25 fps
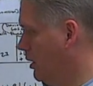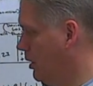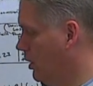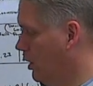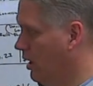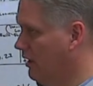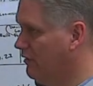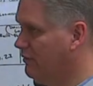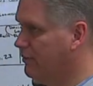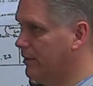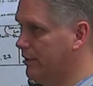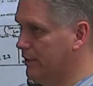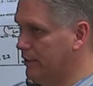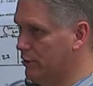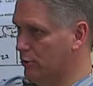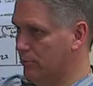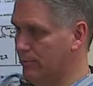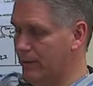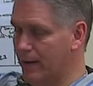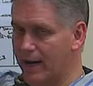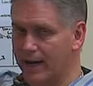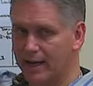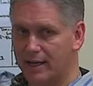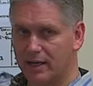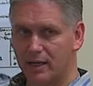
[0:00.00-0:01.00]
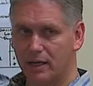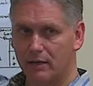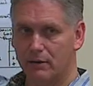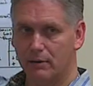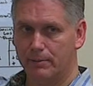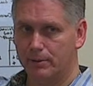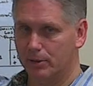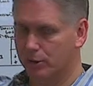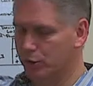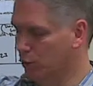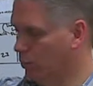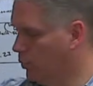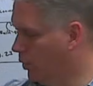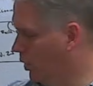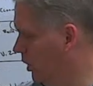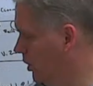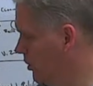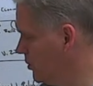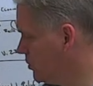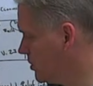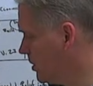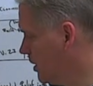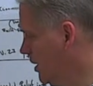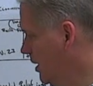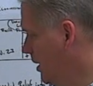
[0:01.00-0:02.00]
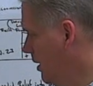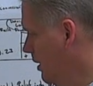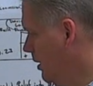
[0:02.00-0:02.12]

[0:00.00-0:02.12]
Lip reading: everybody go back, rebuild the walls